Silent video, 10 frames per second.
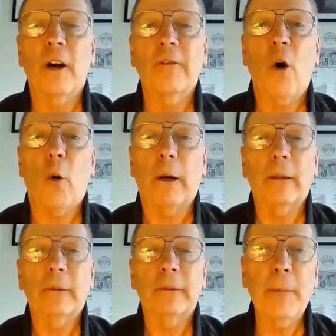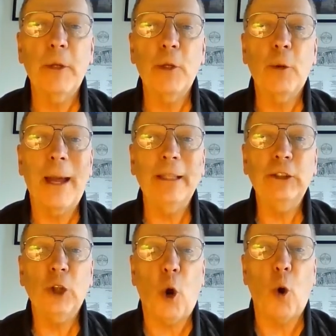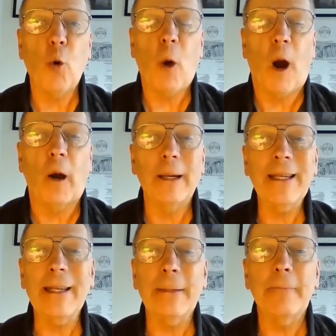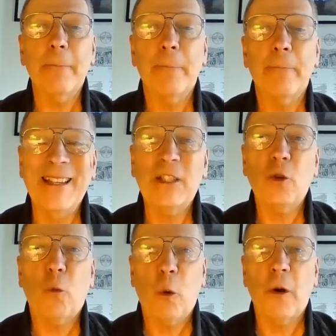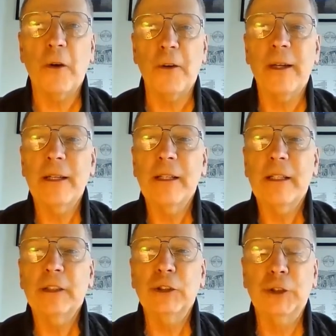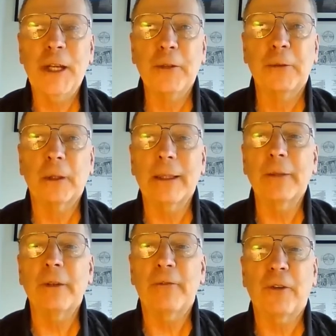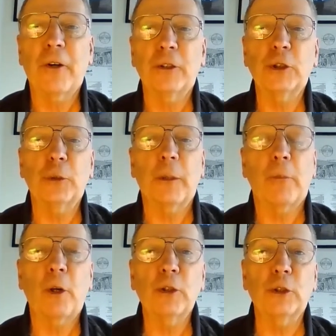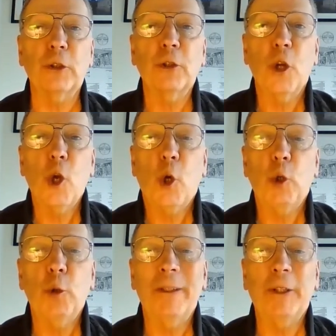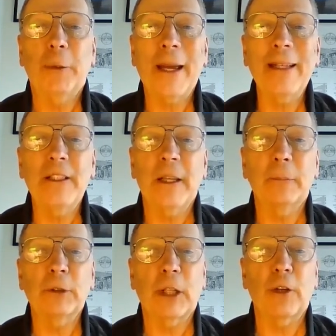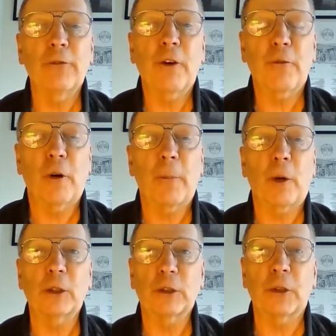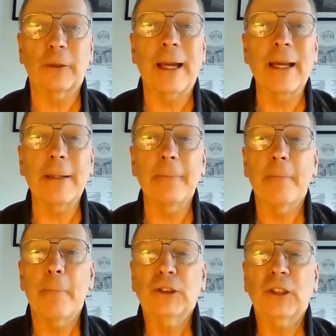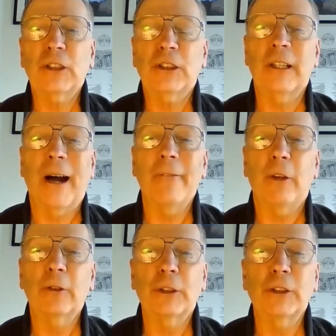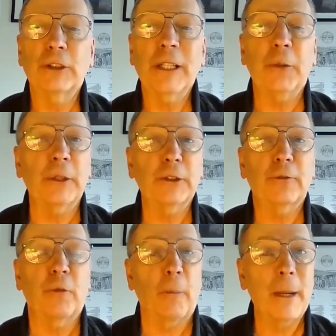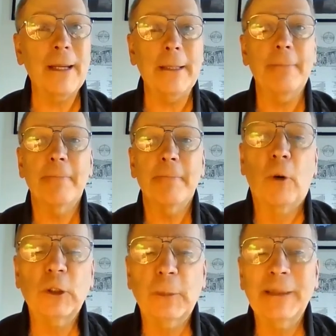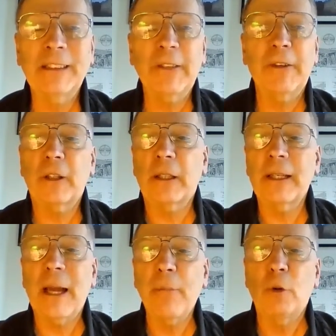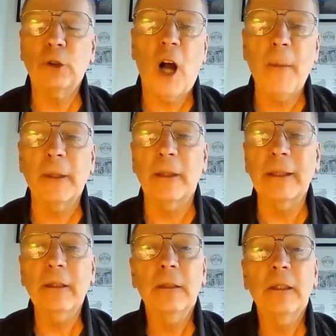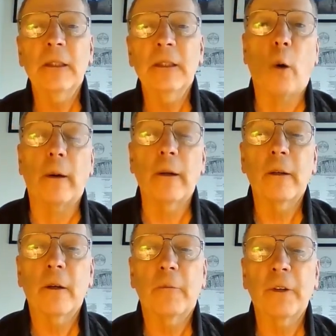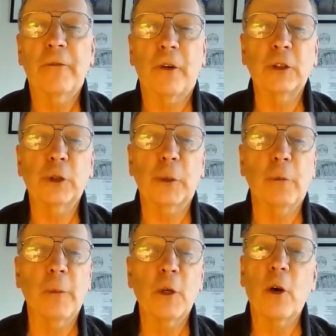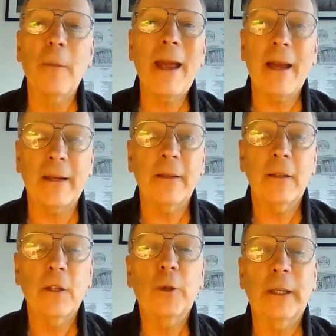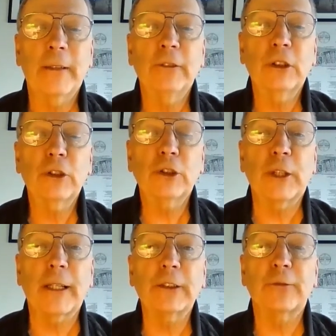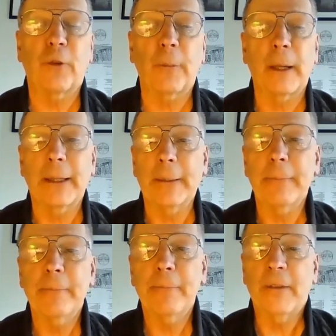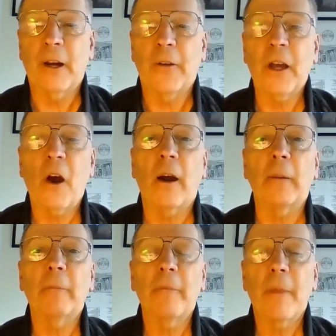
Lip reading: of whore, Whore. This word generally refers to a person who degrades themselves for personal gain, such as divulging secrets for money. More specifically and most commonly, whore refers to a woman or man who gives sex for money. There they are,